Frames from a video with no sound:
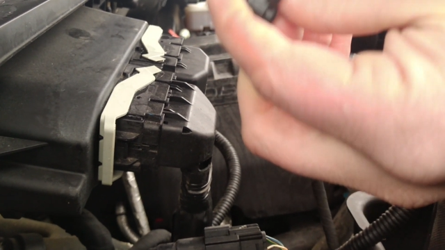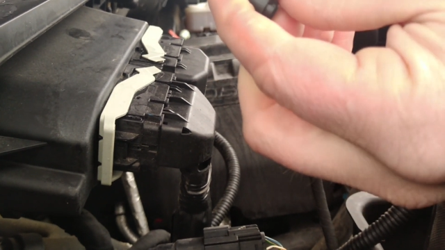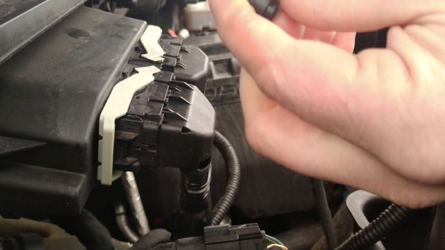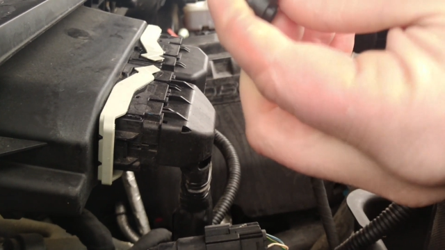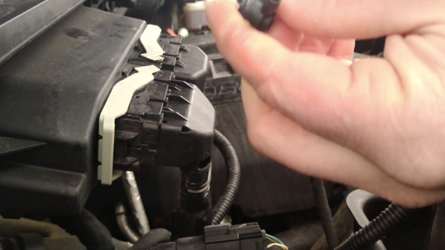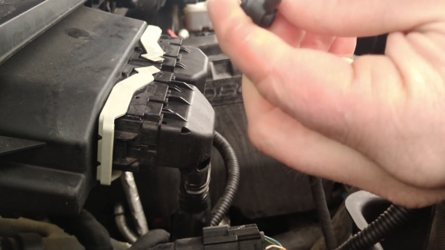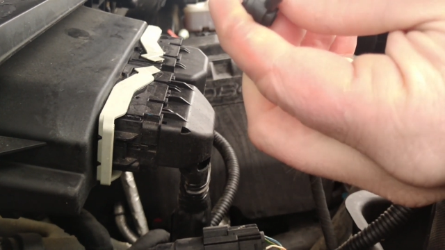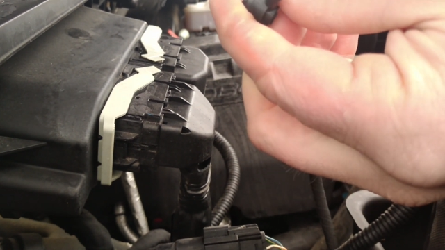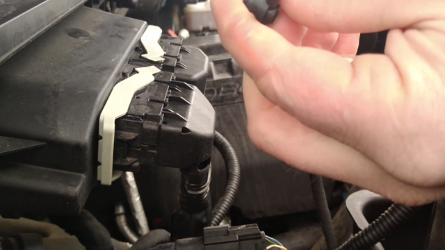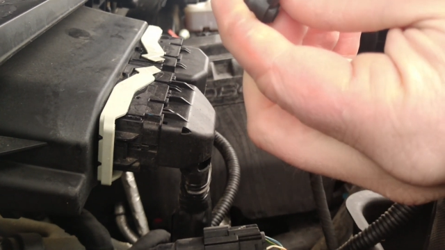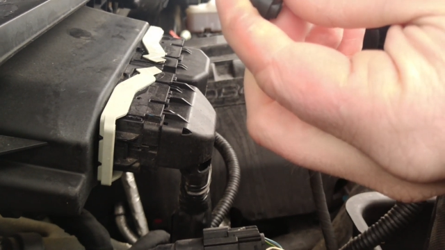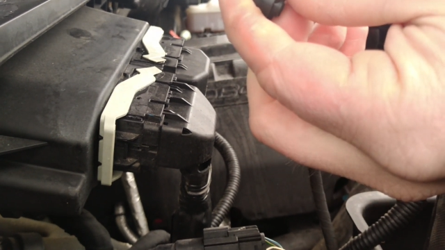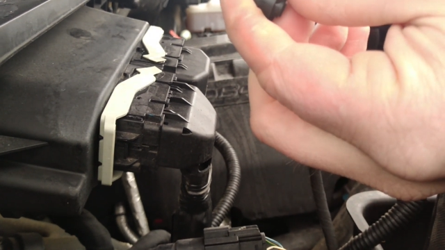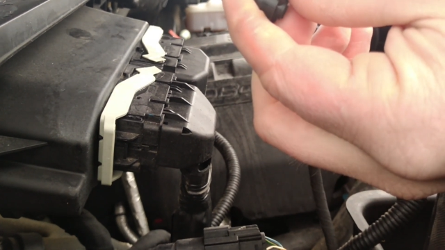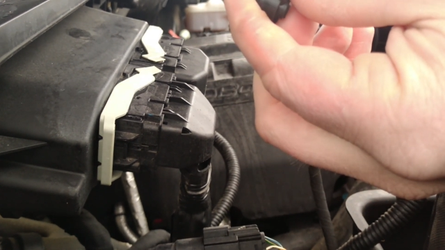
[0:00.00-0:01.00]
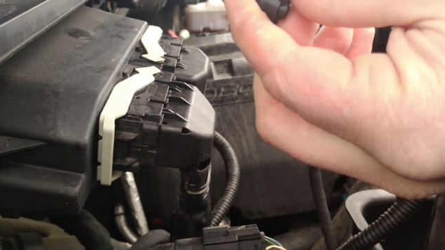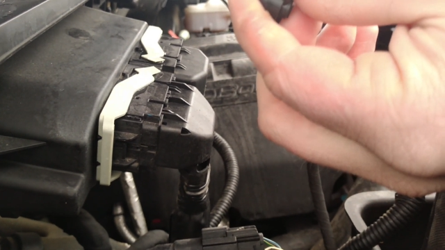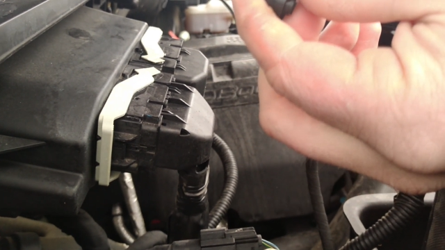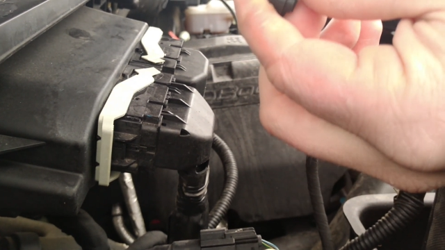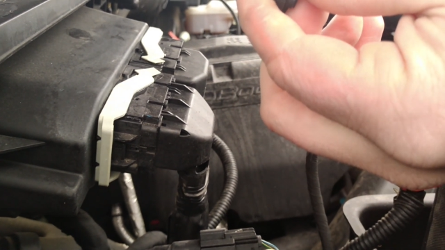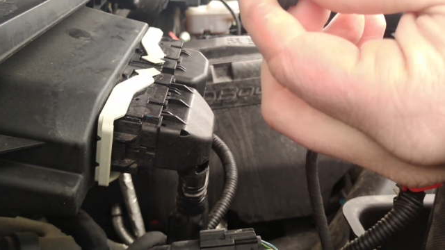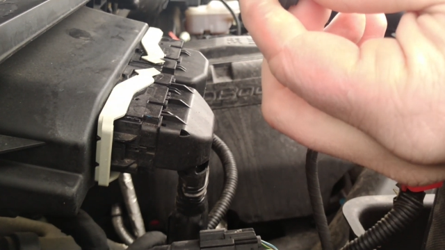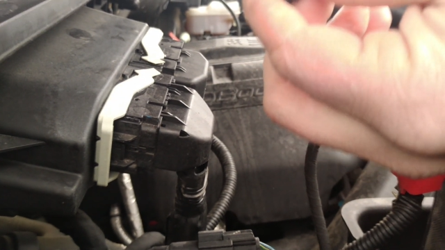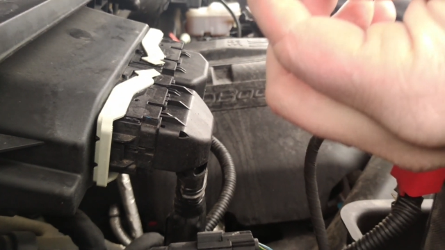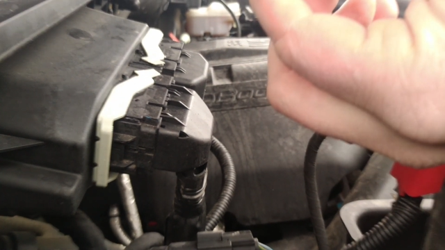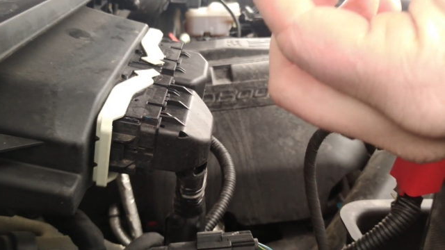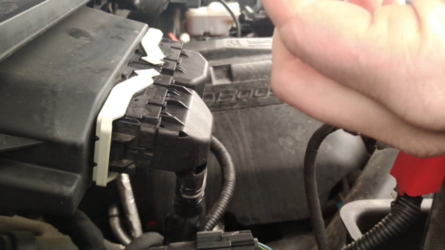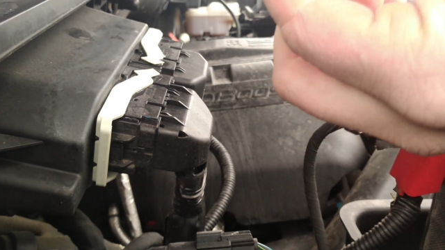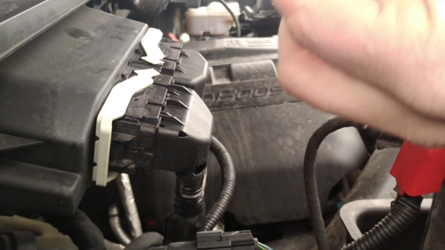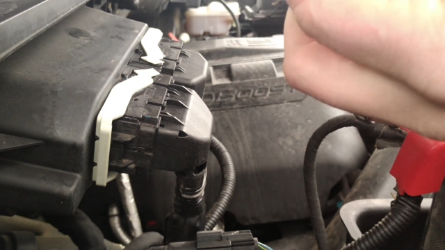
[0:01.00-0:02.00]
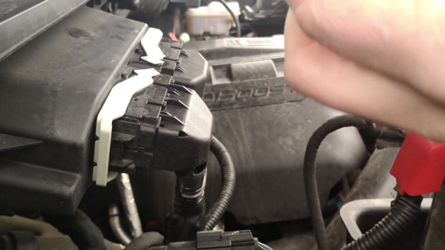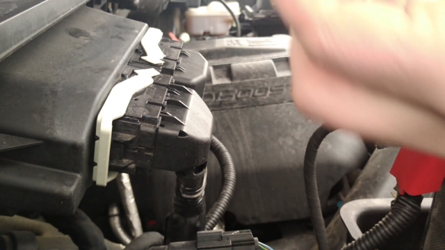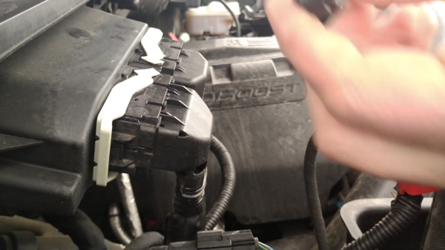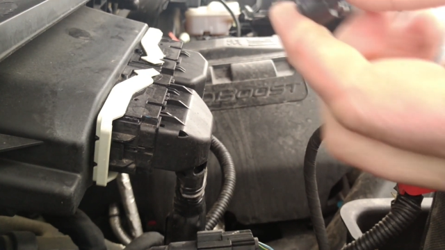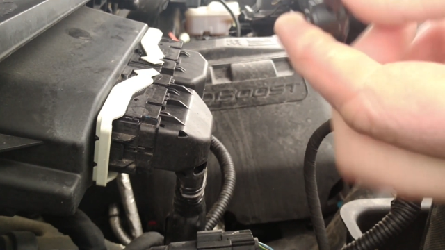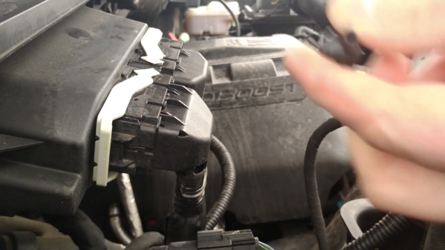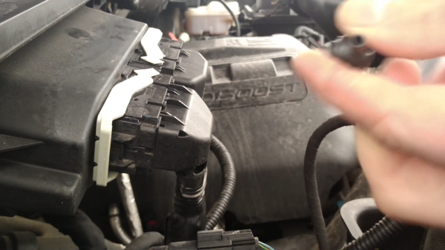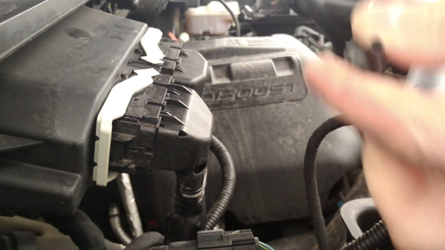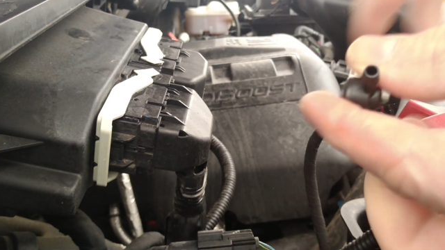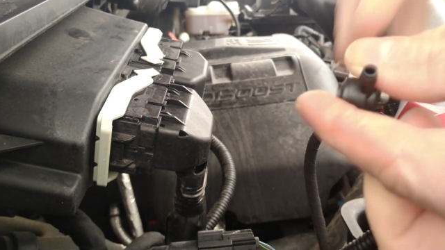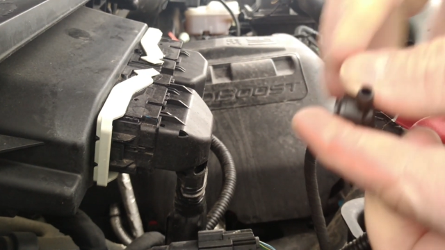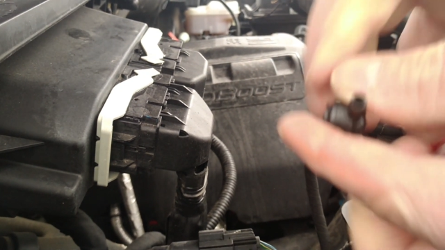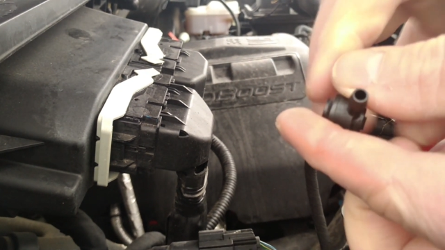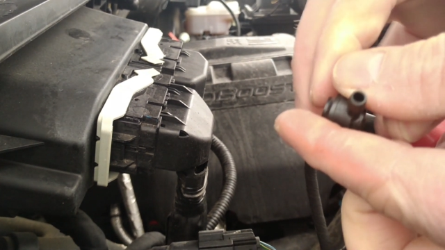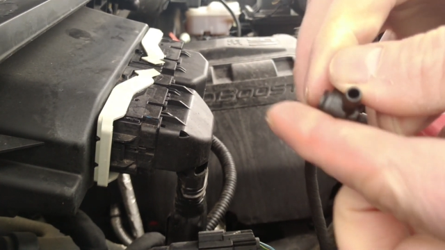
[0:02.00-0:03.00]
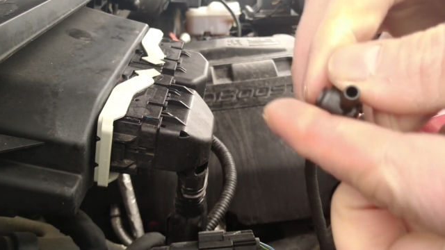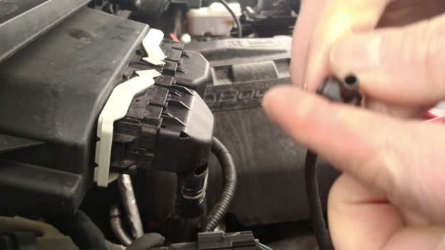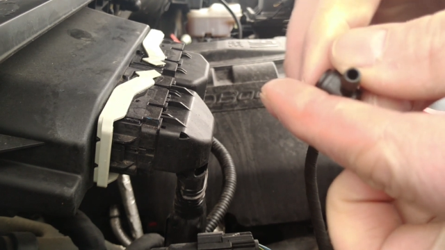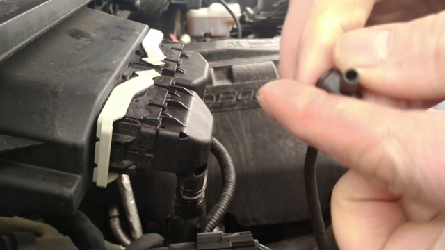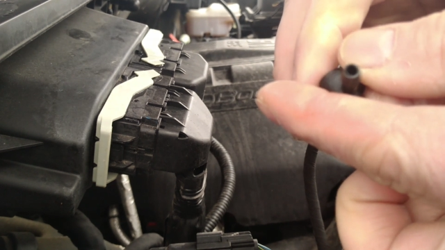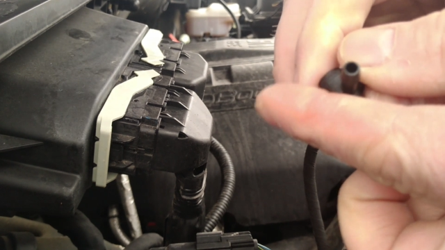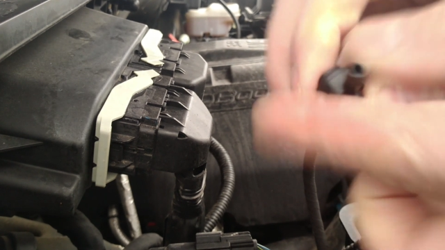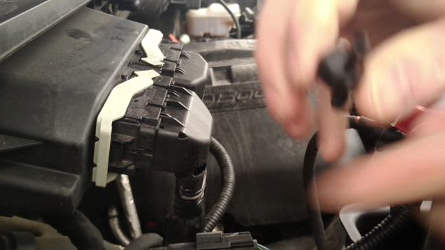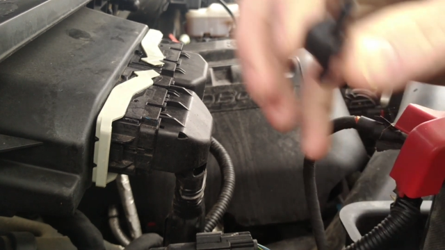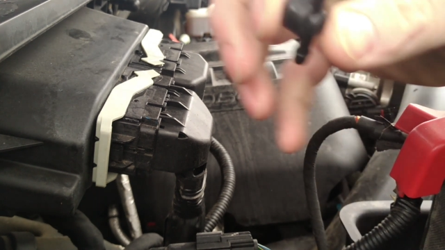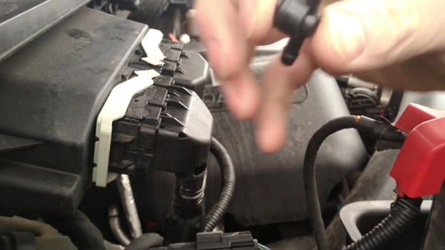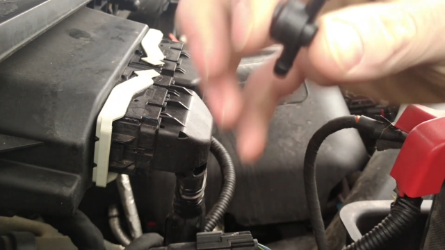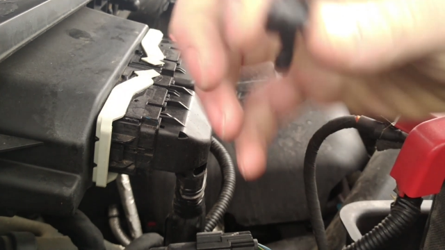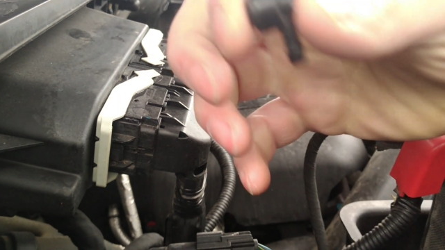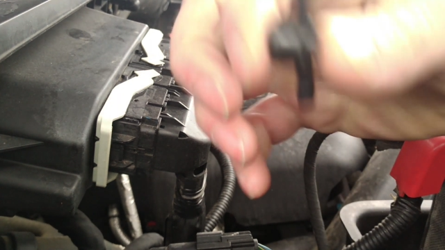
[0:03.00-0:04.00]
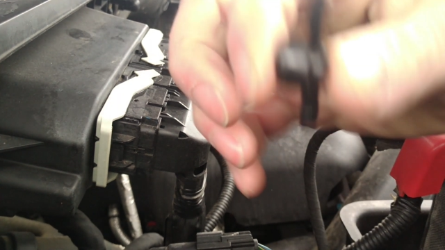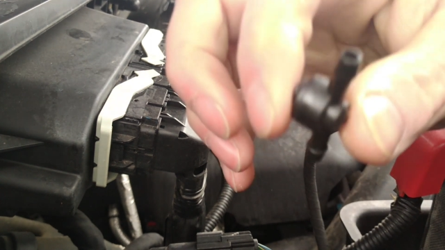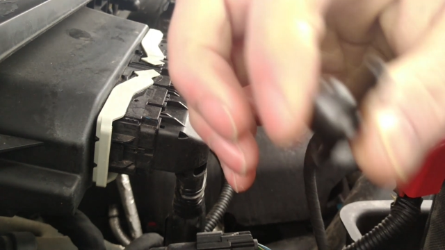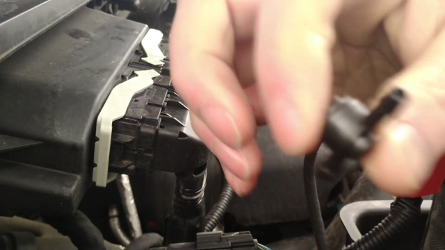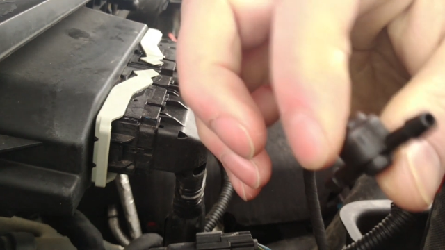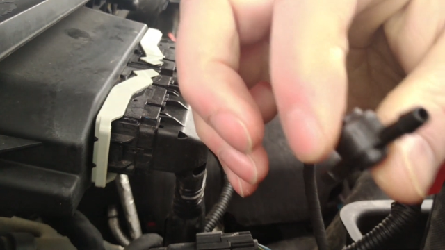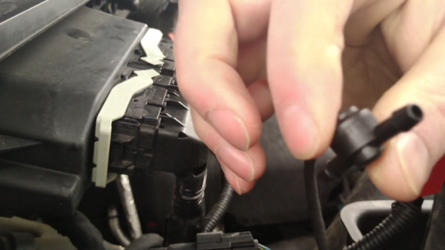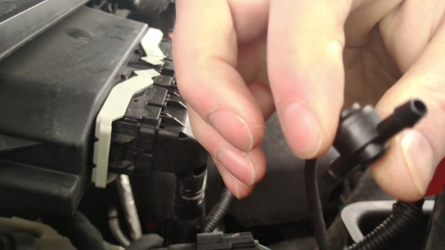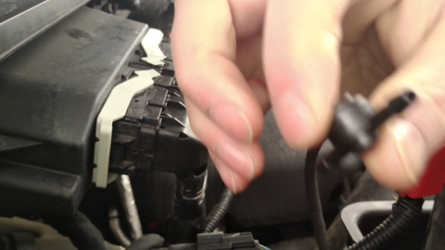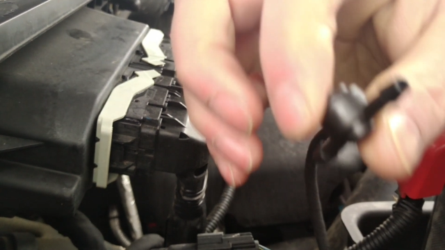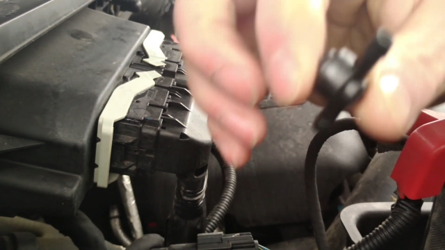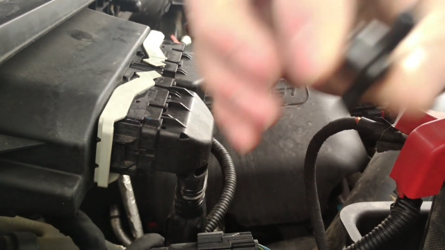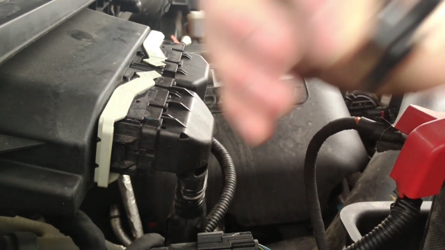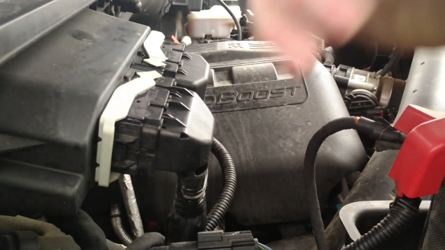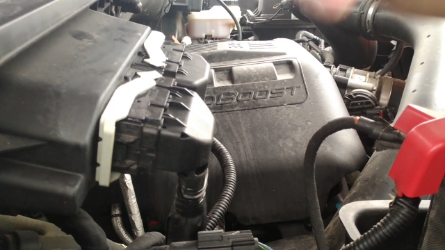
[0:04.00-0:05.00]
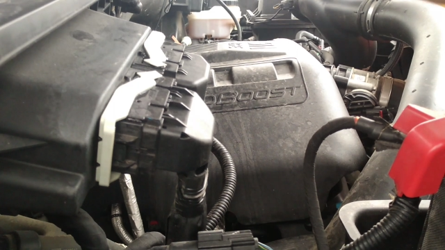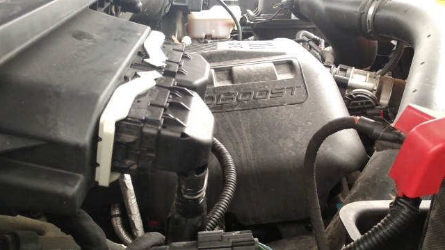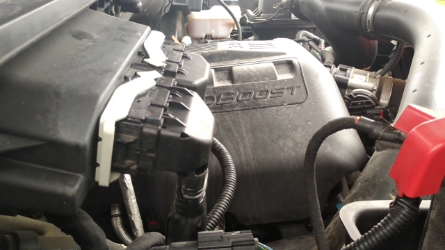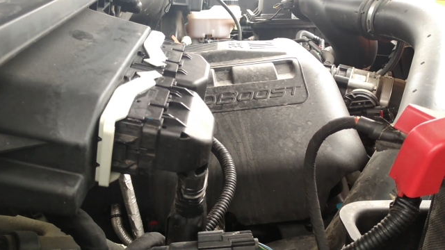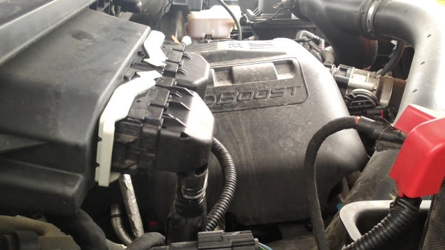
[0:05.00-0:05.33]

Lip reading: (no speaker visible)